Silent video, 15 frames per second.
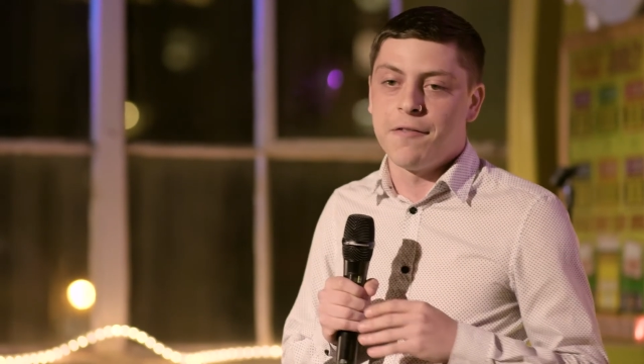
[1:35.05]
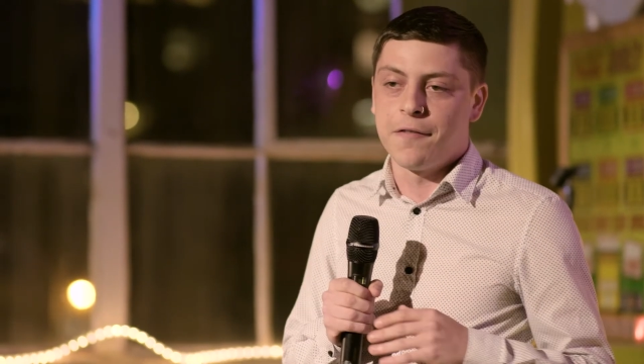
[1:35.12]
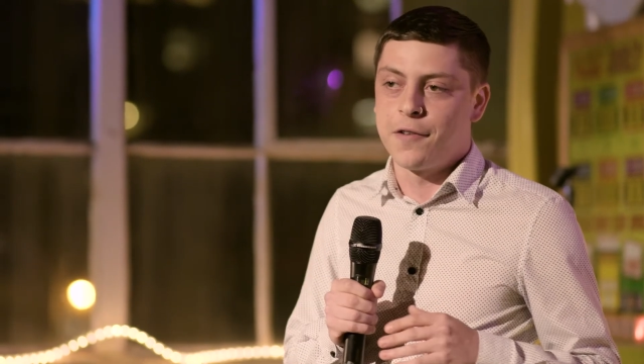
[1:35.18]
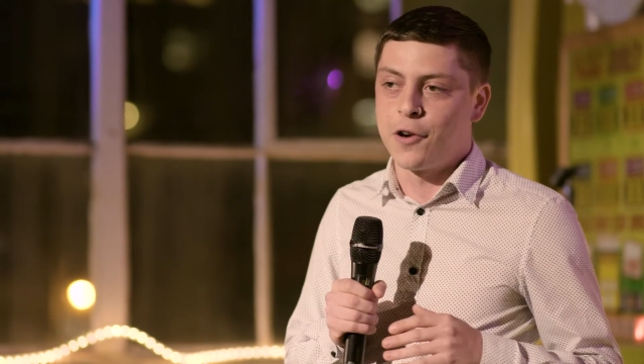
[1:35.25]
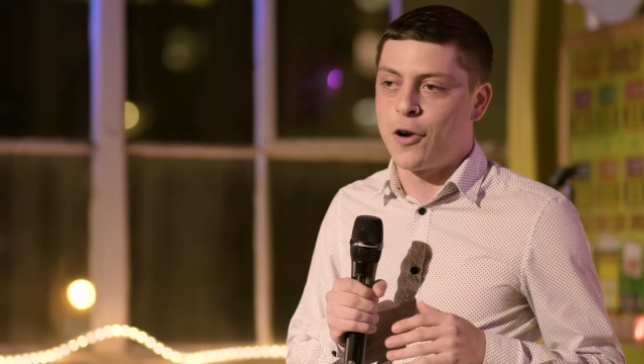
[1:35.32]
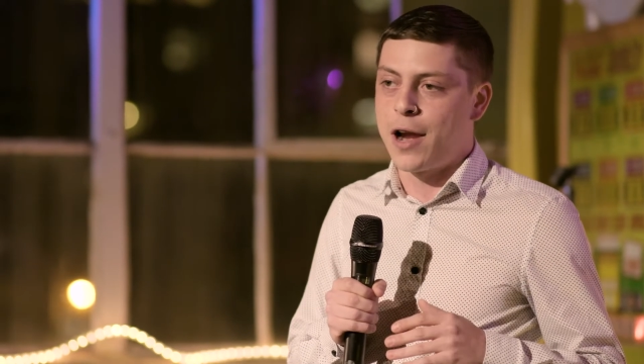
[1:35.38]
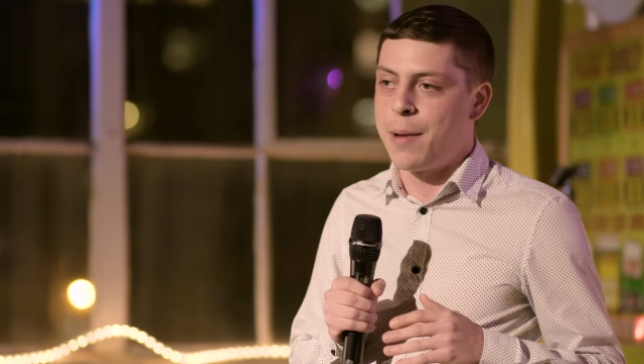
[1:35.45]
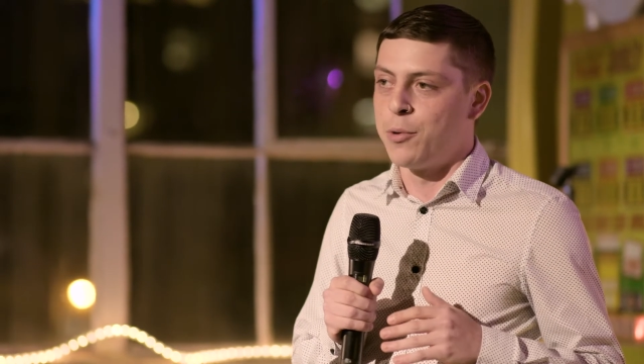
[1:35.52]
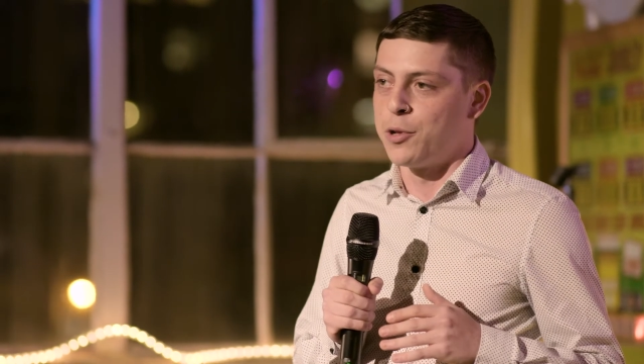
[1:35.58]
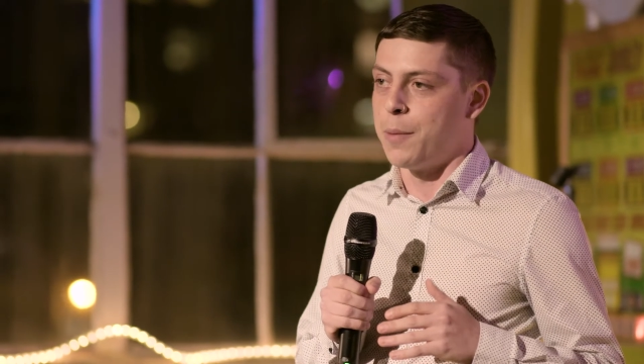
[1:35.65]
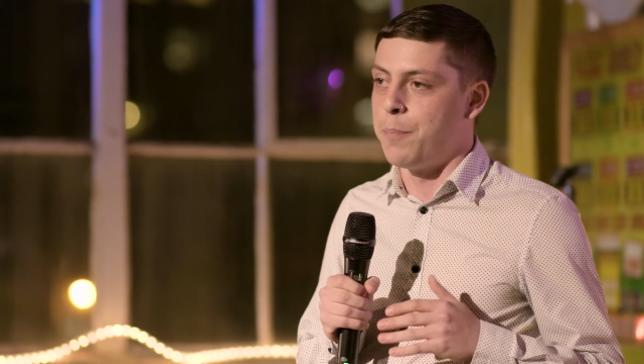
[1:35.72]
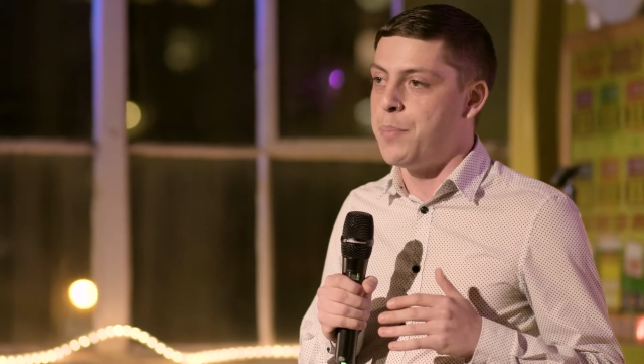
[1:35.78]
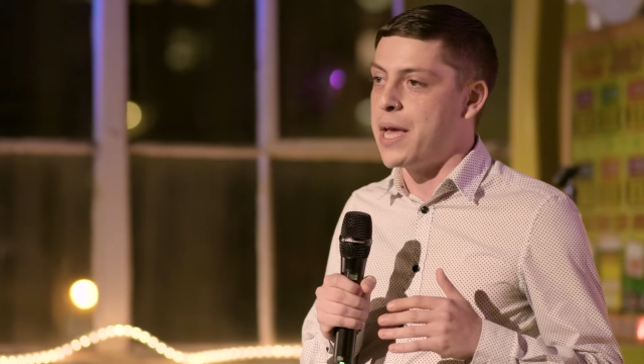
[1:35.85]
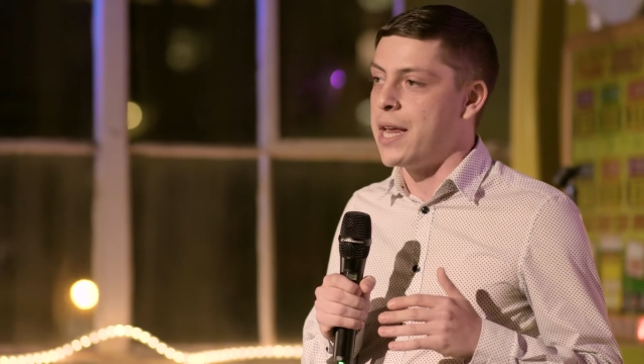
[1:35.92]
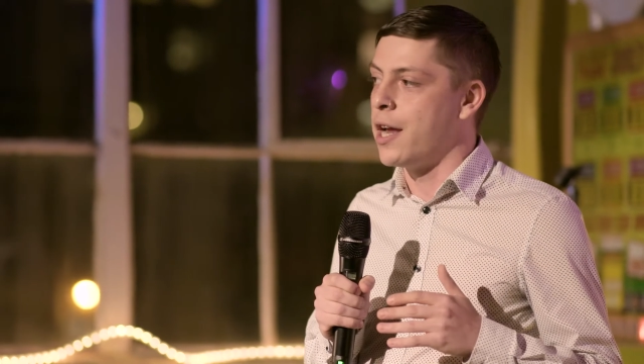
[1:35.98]
if you're able to
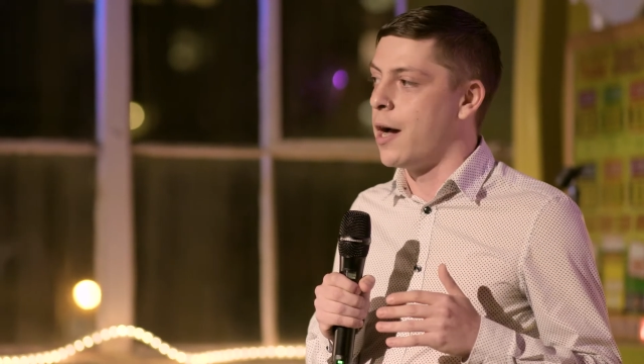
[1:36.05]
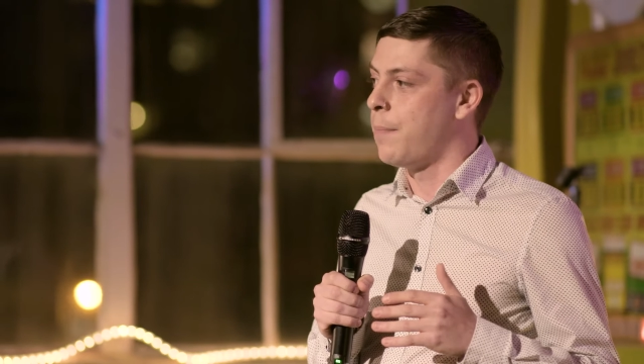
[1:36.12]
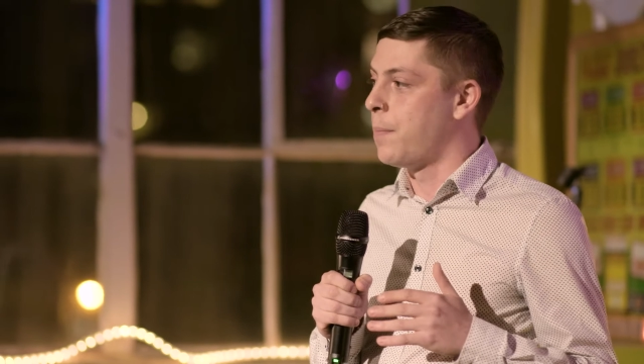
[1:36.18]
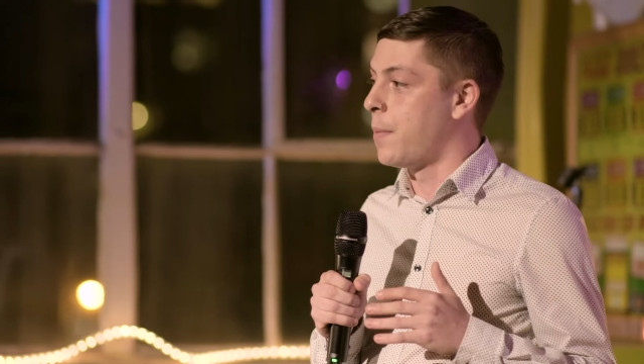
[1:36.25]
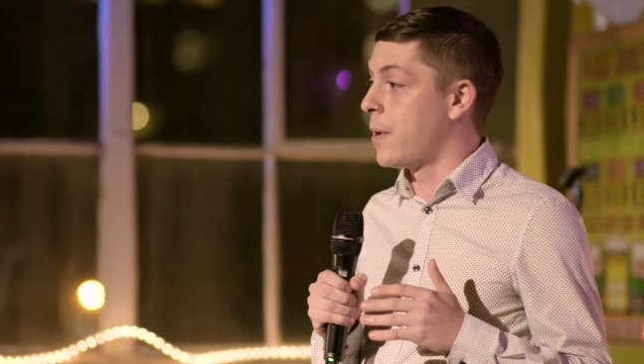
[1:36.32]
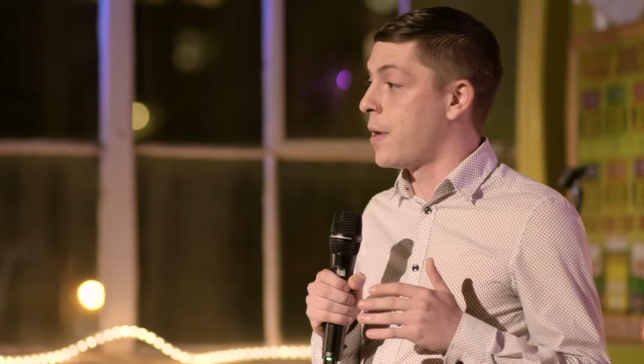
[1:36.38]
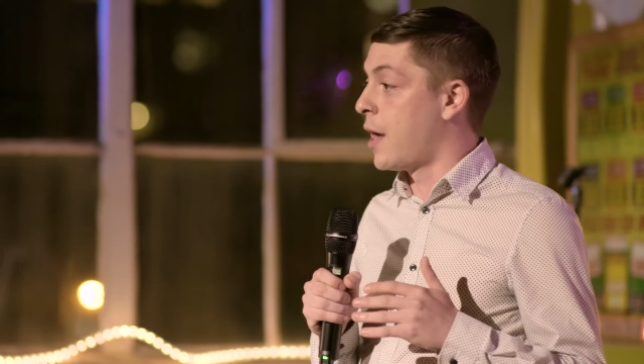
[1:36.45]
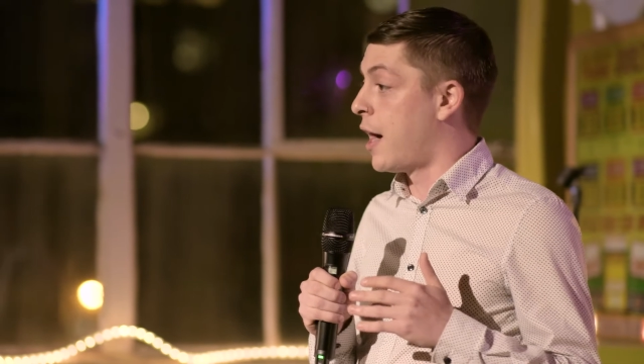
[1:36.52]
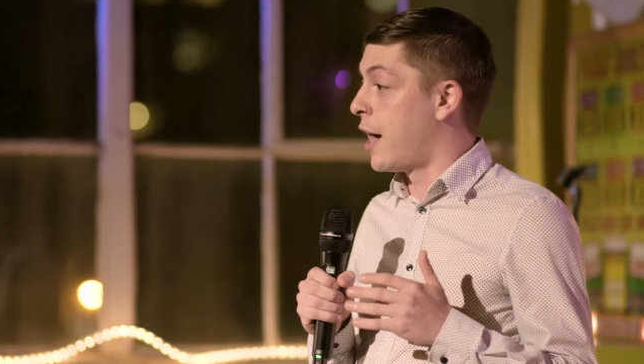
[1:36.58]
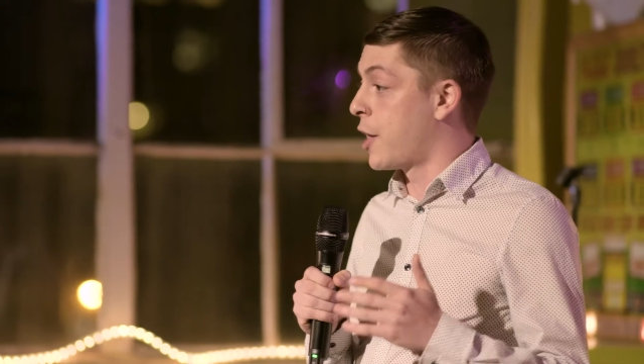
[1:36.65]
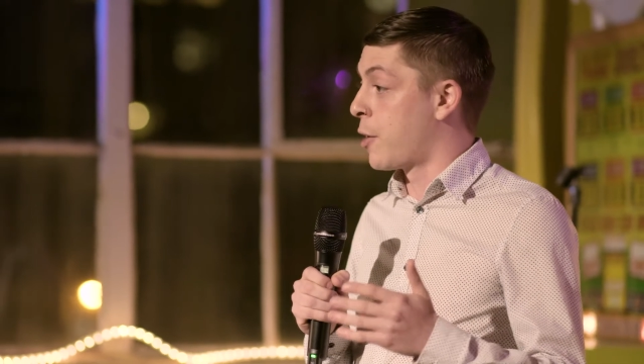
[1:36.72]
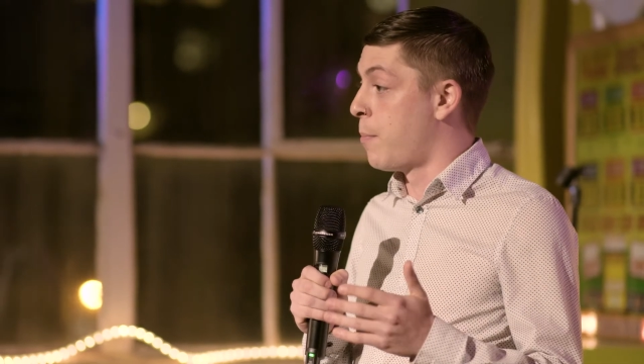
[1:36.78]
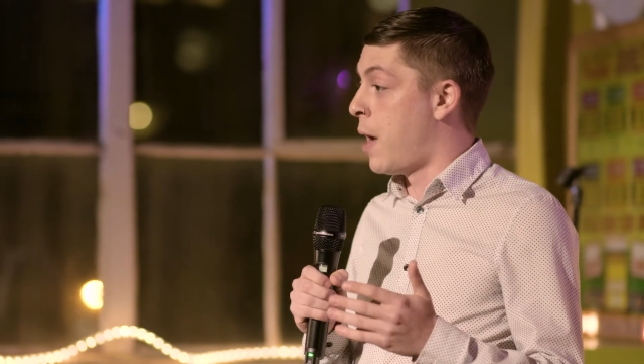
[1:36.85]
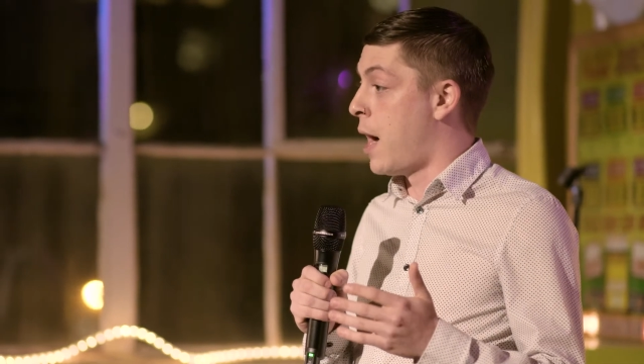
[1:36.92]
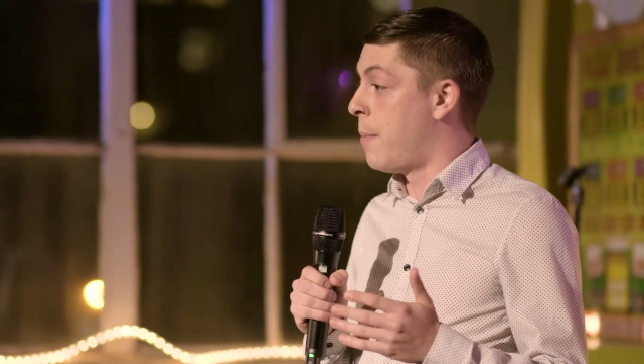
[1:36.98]
beat up
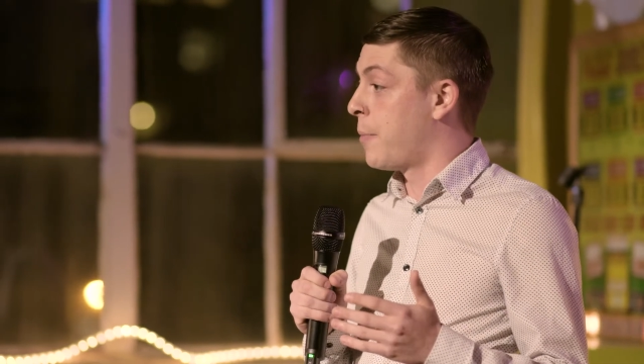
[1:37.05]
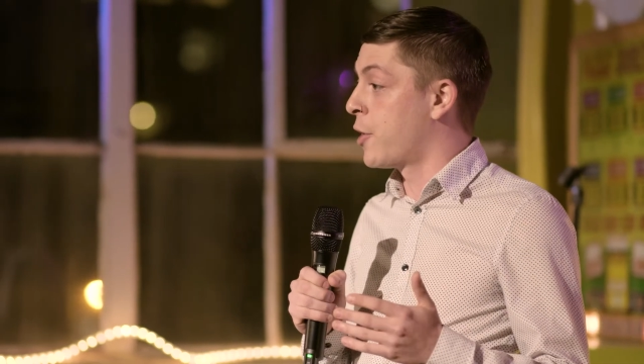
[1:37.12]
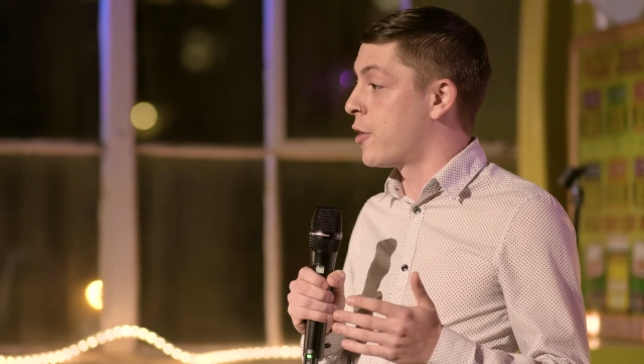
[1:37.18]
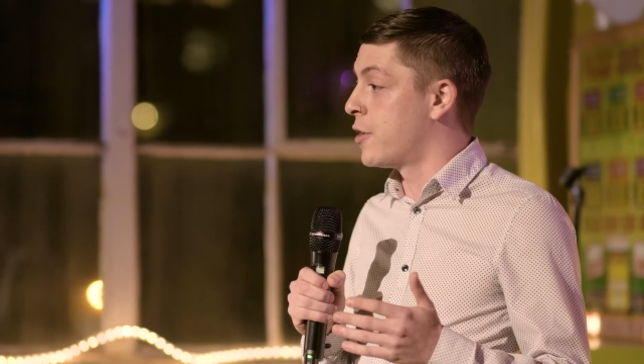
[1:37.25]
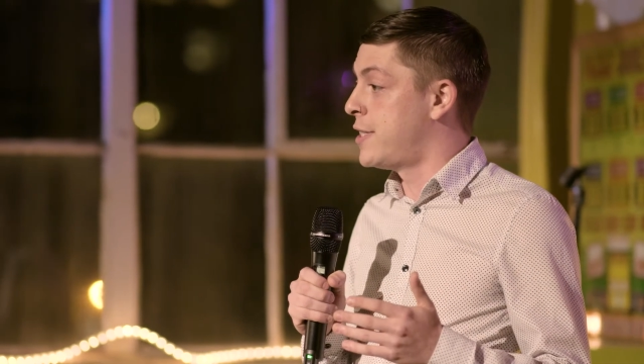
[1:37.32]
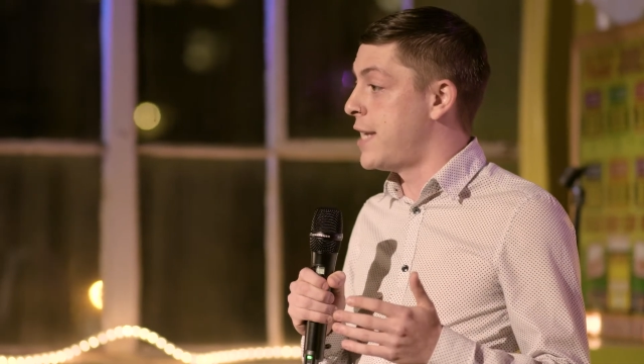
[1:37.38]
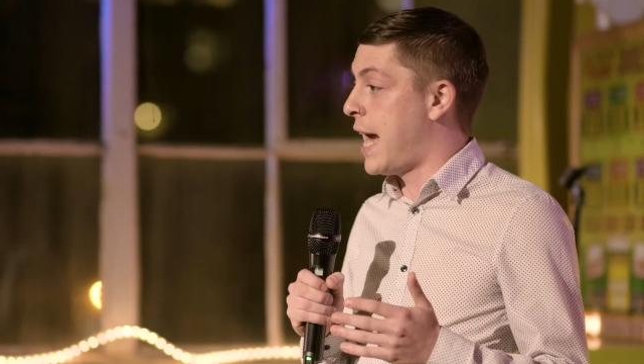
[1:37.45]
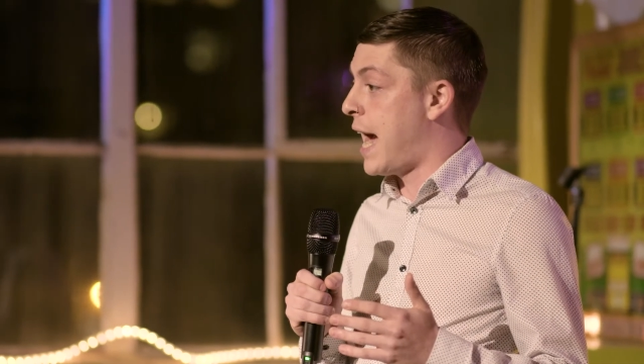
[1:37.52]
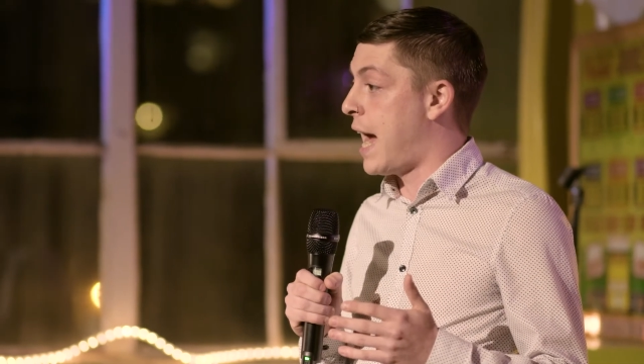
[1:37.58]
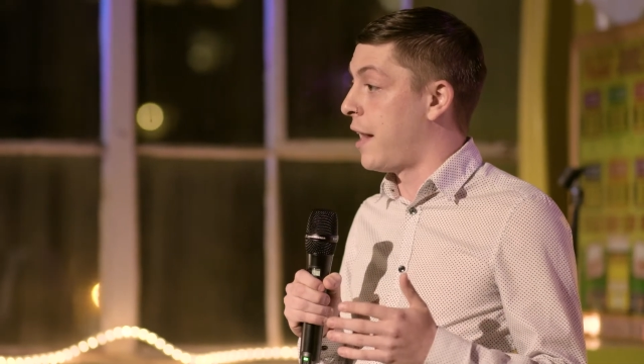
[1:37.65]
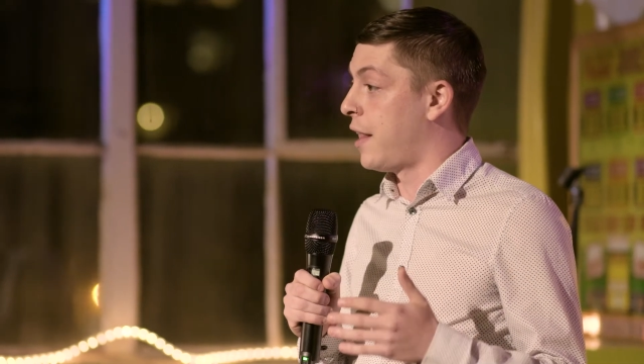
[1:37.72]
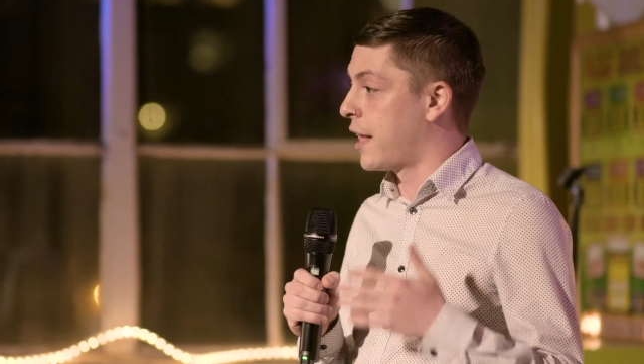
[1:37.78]
your mom or your dad,